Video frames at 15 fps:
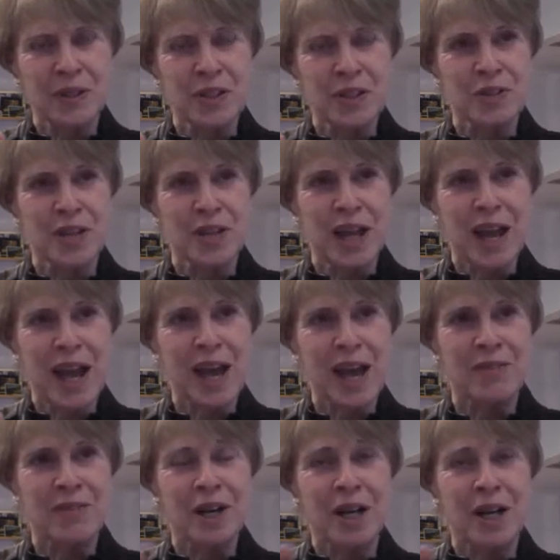
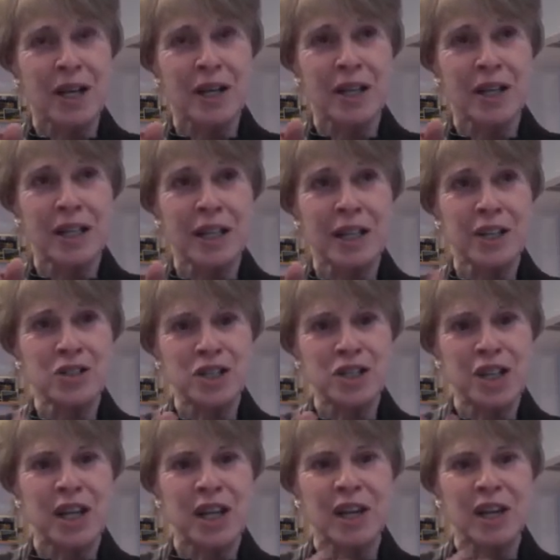an
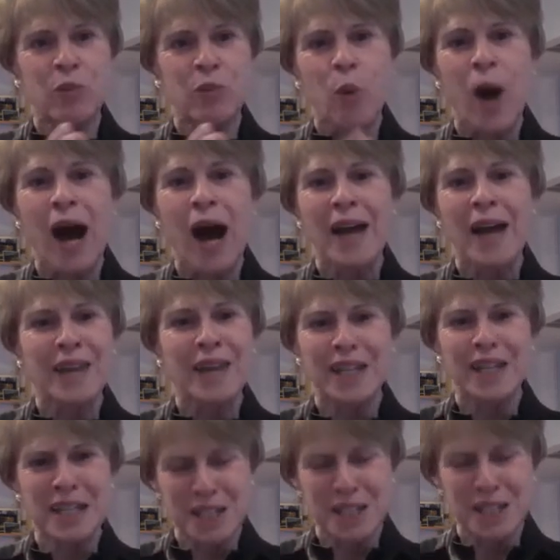understanding of why they
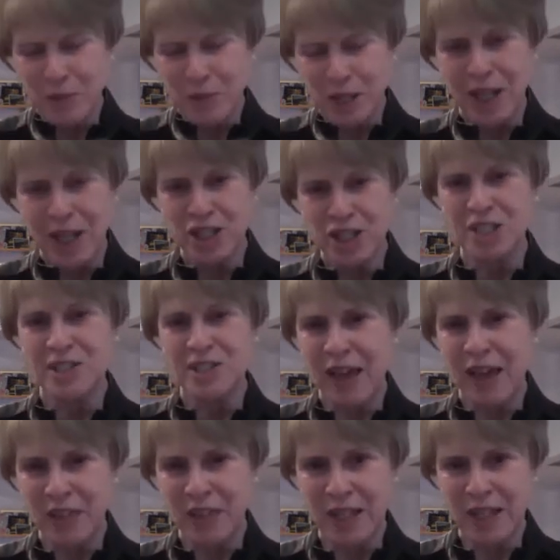did something, not just
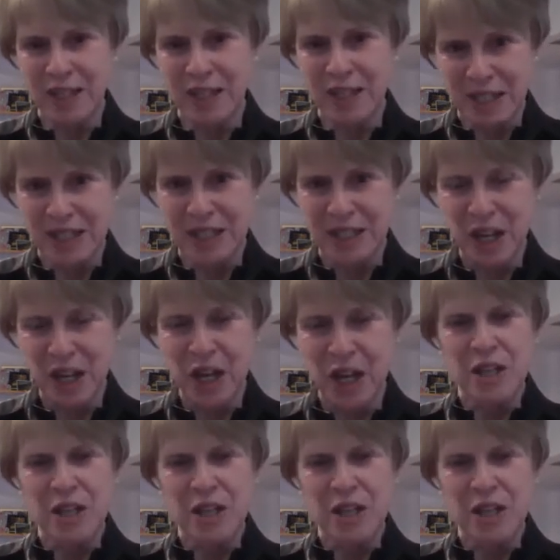that they did it?